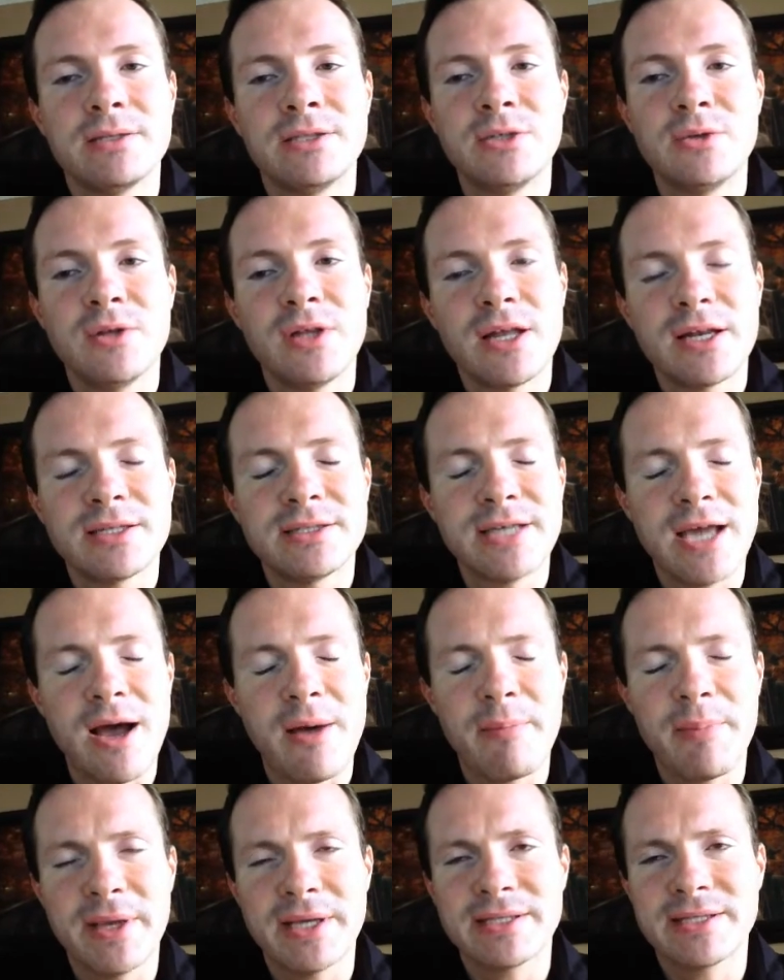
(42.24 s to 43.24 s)
do a lot of
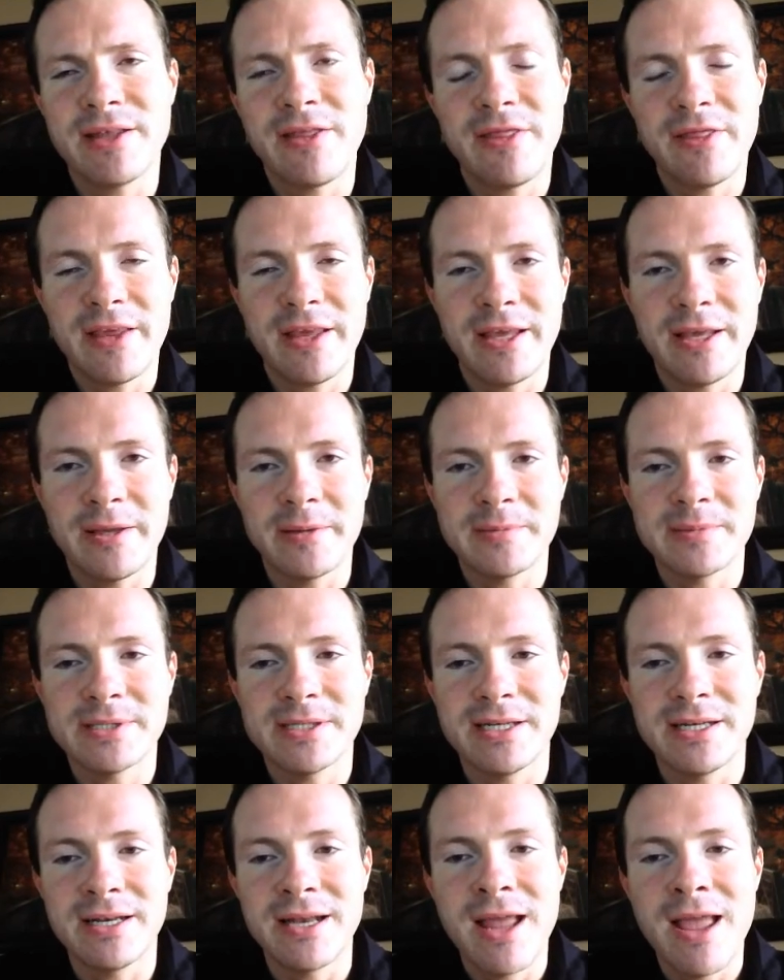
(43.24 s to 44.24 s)
topics and themes.
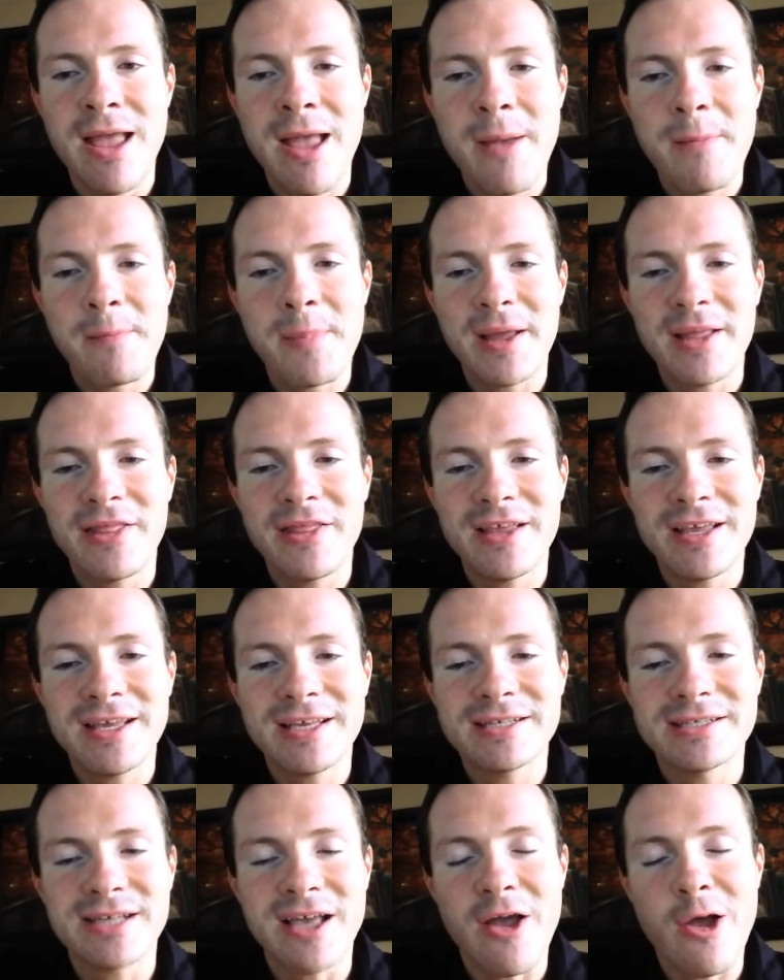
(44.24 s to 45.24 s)
And my
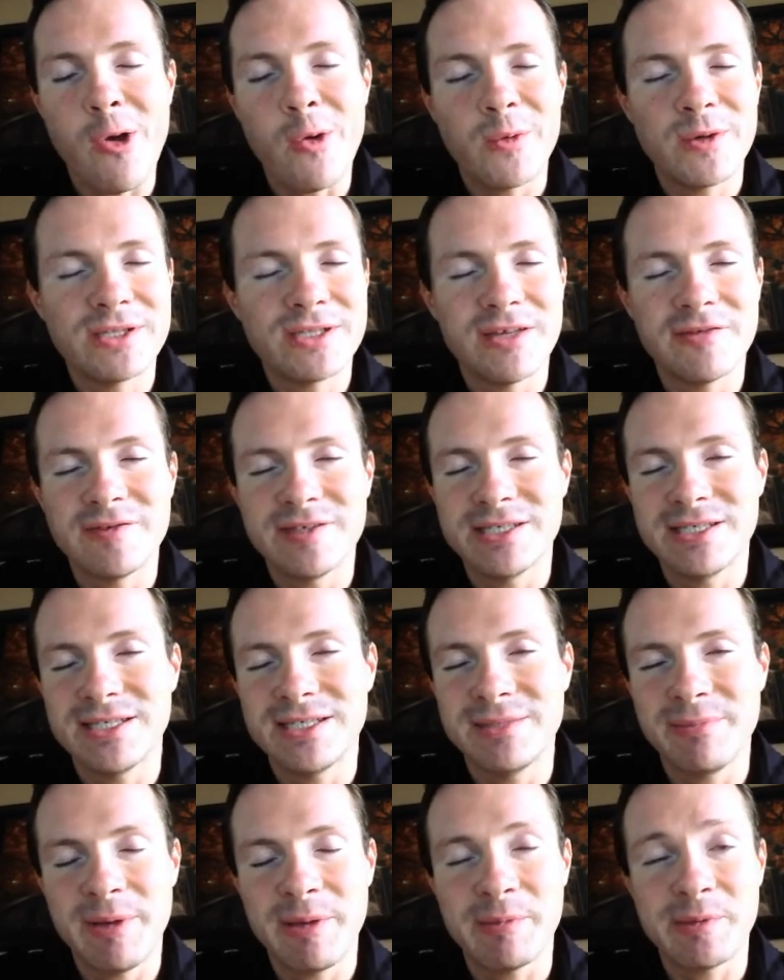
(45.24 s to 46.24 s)
thing is, I always love to
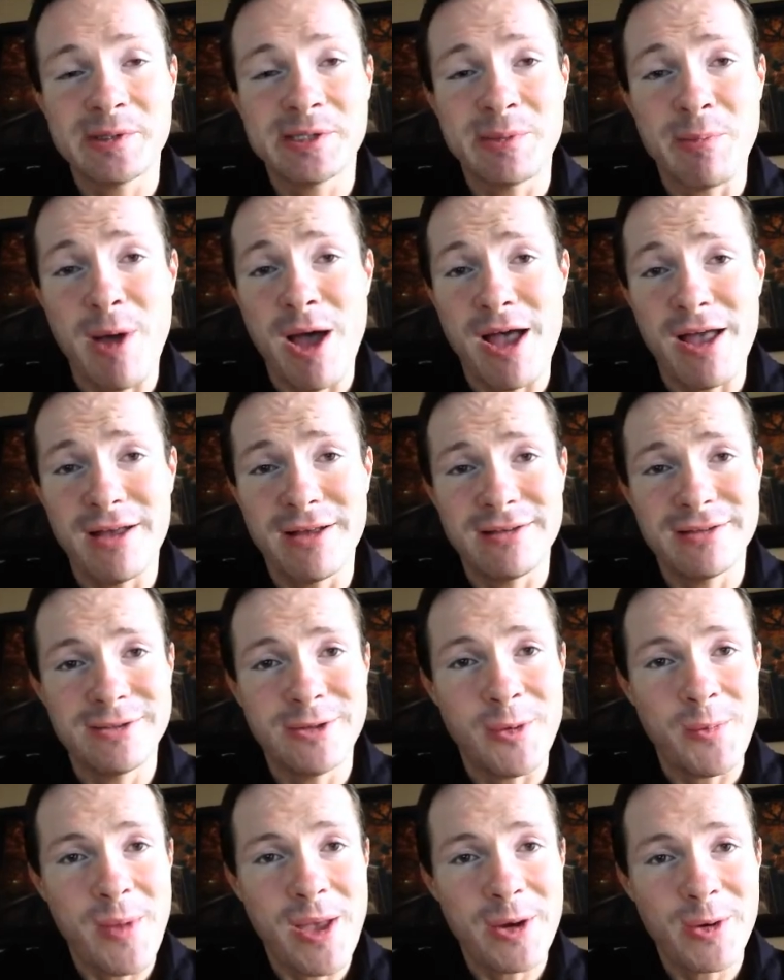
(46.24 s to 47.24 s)
see people smile.
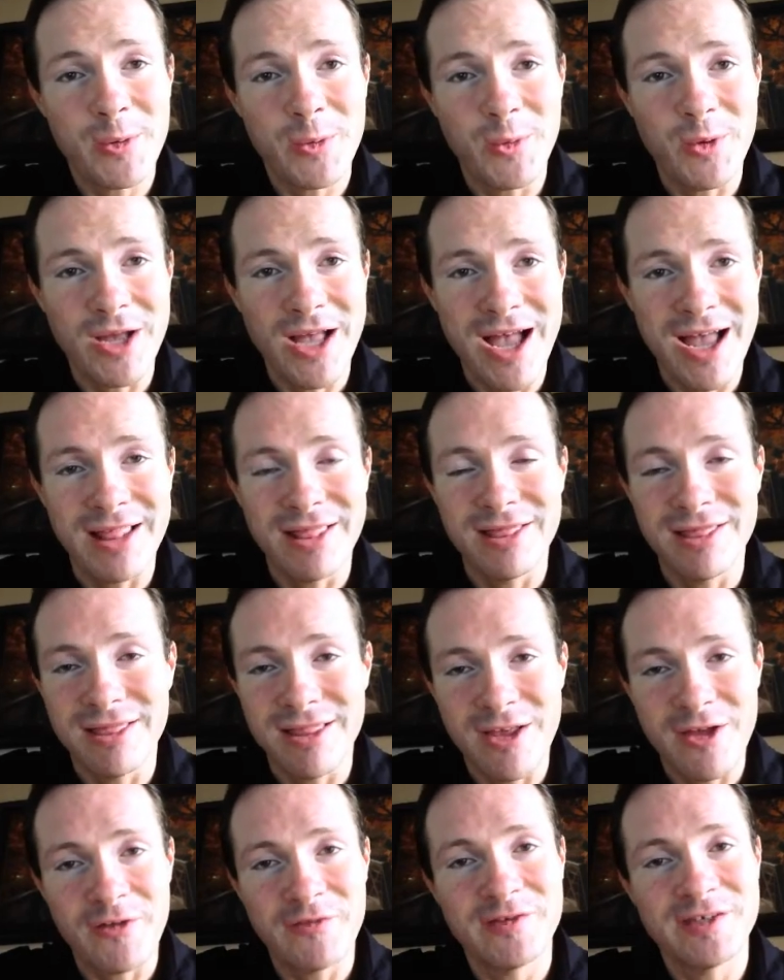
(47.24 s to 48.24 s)
No matter what, I
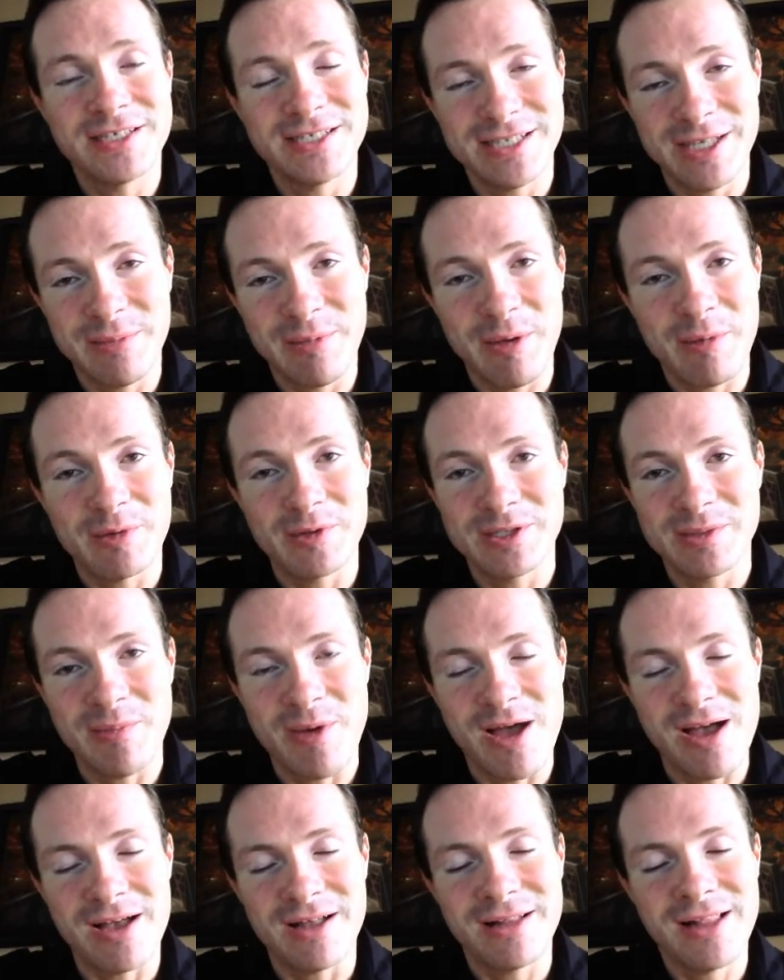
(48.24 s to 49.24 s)
love to see people
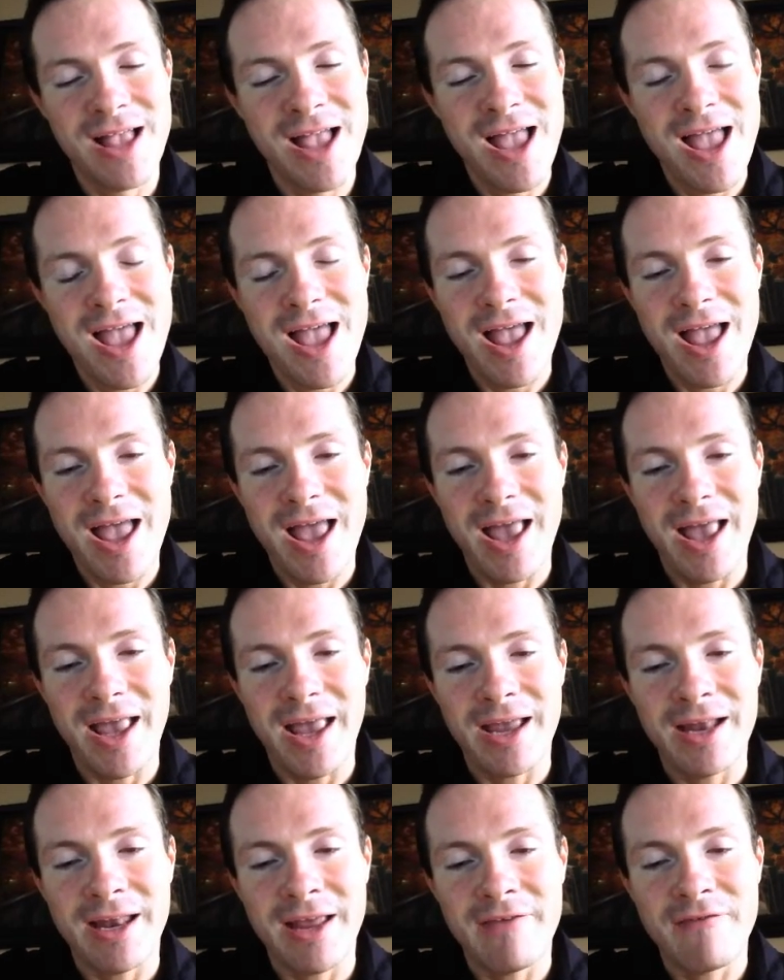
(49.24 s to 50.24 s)
smile.
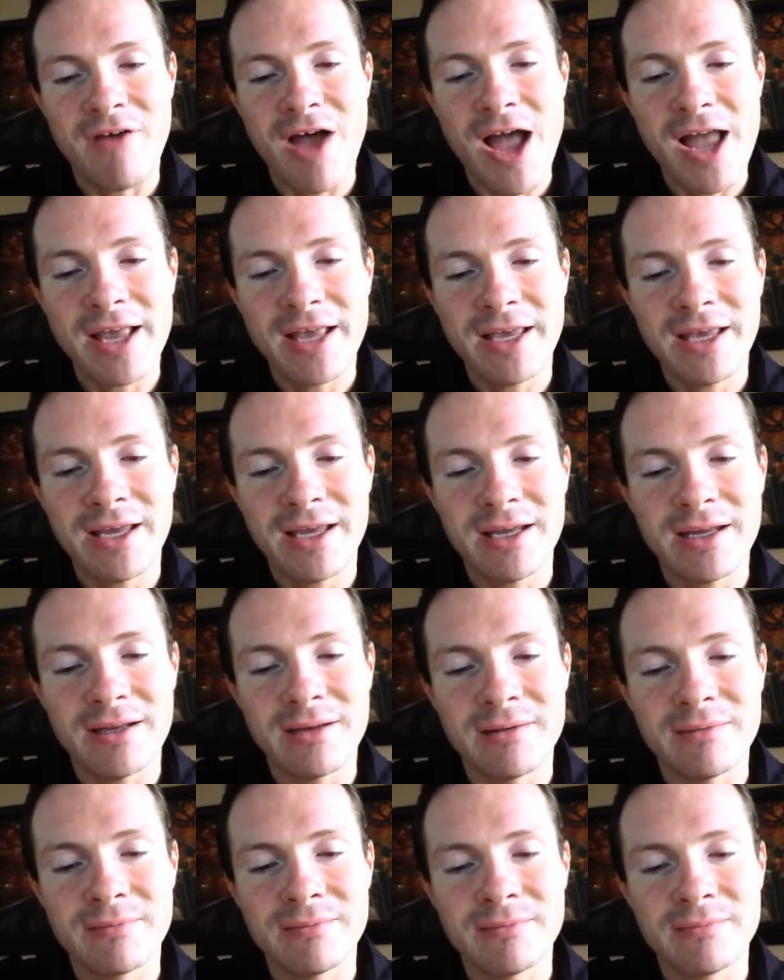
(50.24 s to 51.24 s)
And if I
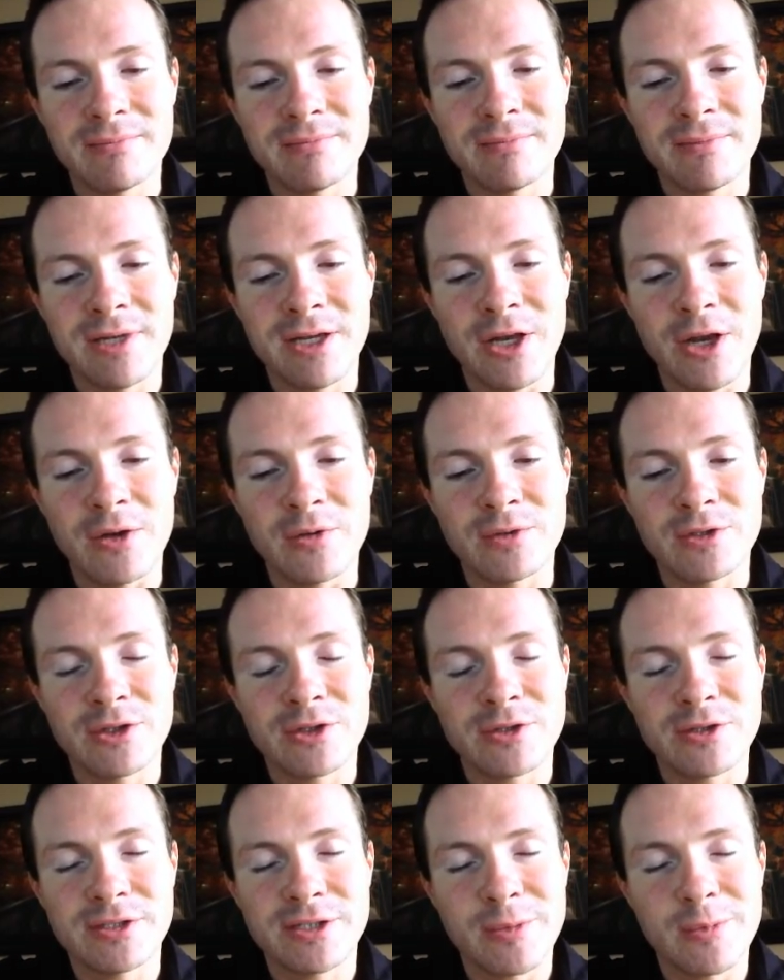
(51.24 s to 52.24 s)
can, you know,
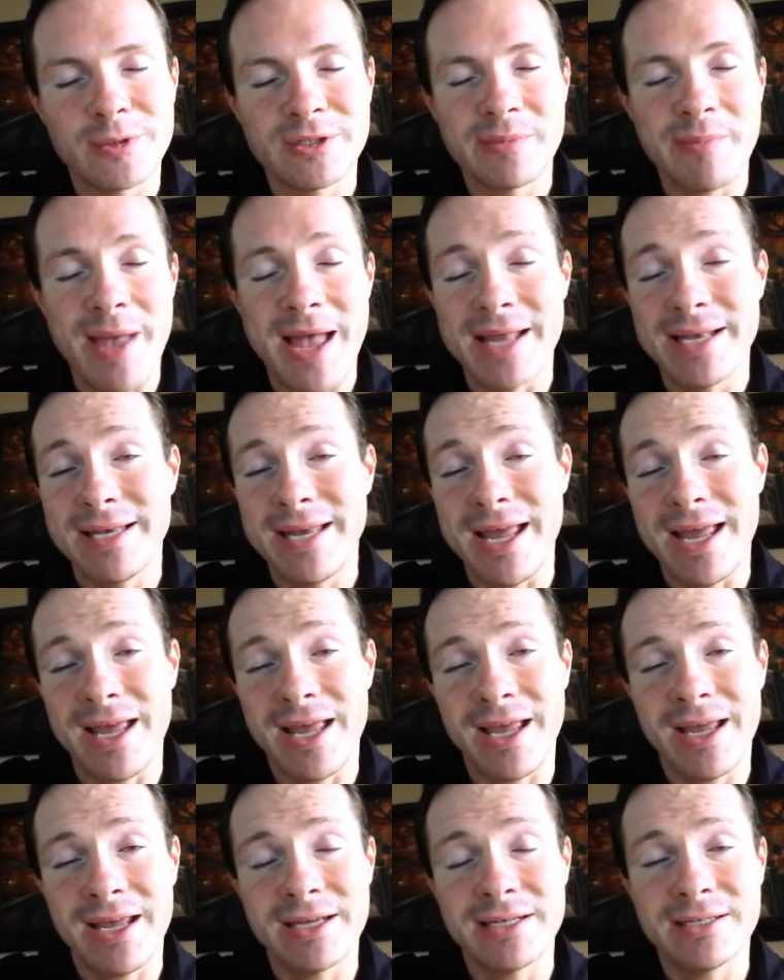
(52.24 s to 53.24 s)
turn someone's bad
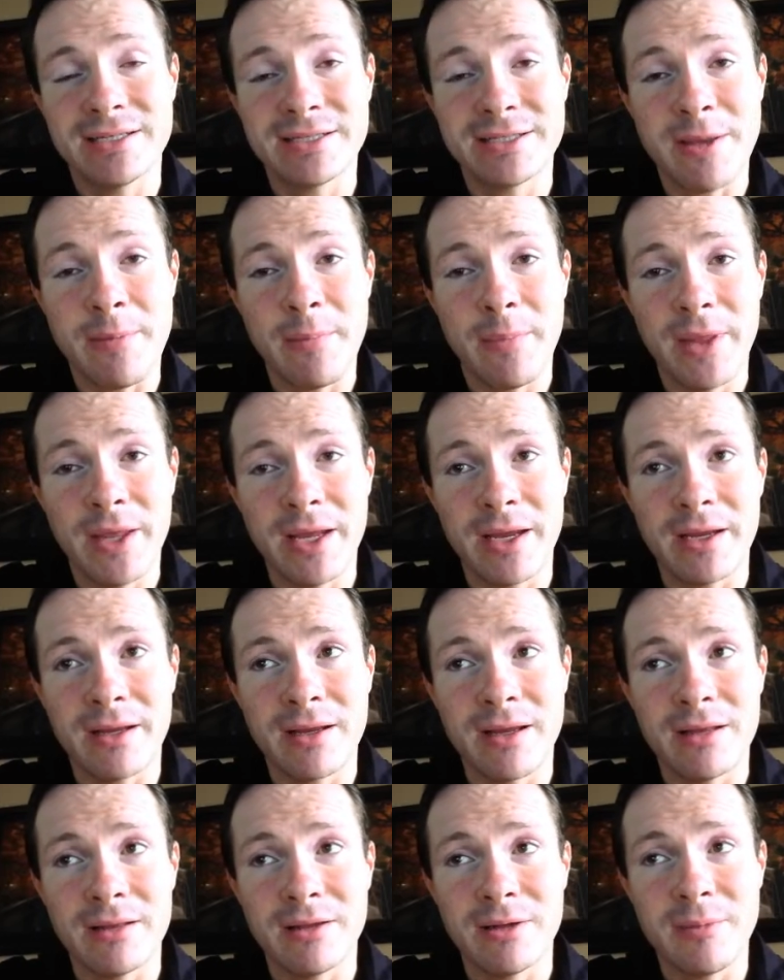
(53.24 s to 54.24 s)
day into
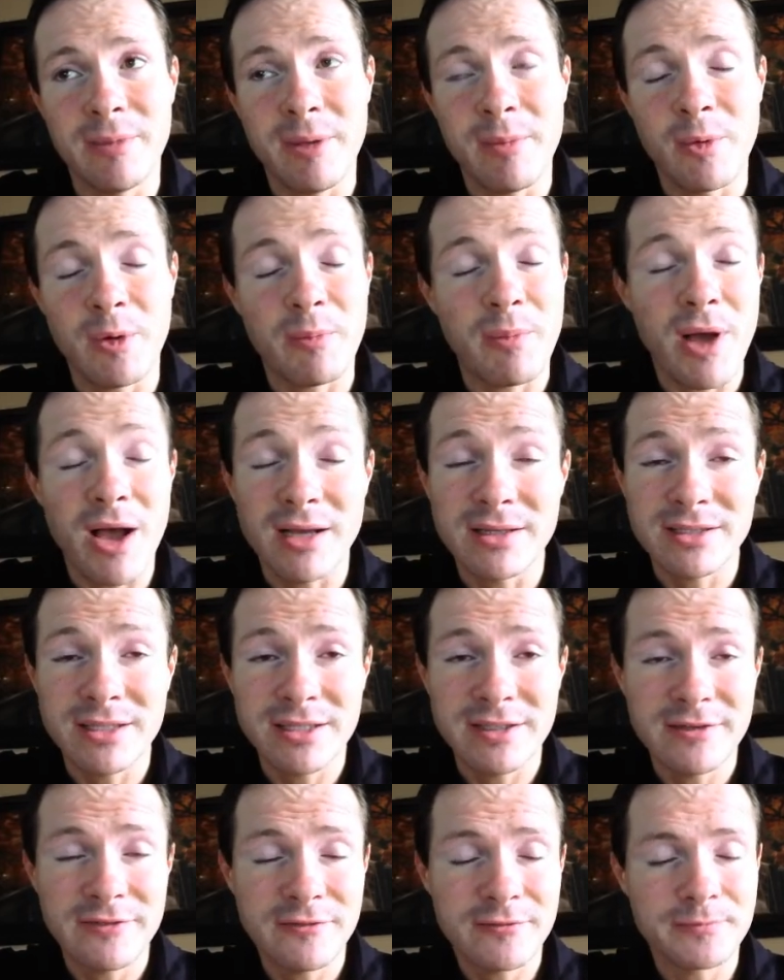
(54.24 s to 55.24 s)
something a little bit more
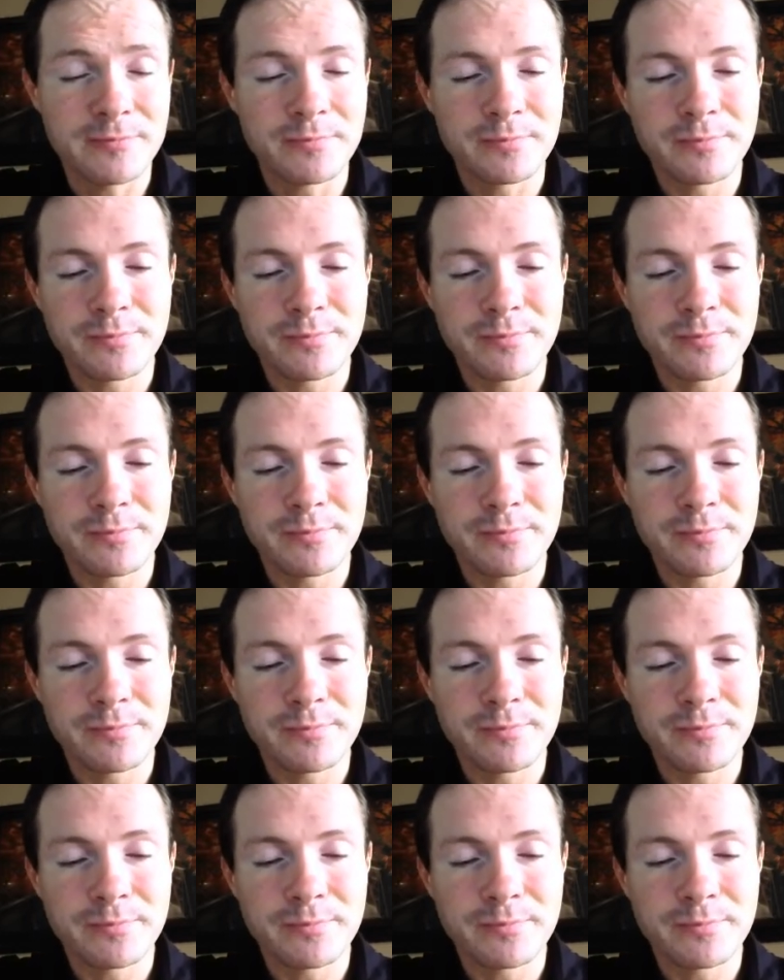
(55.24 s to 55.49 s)
positive,